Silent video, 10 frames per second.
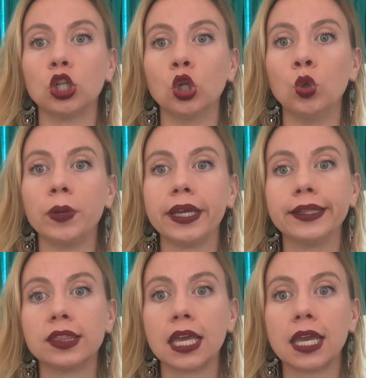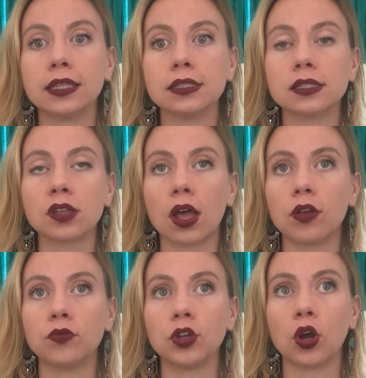looming things
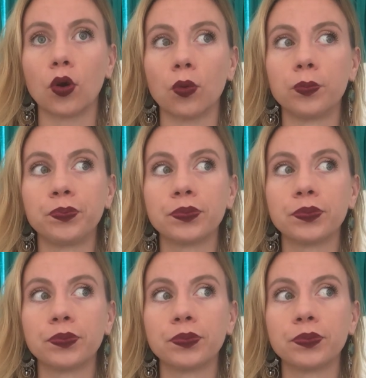of, you know,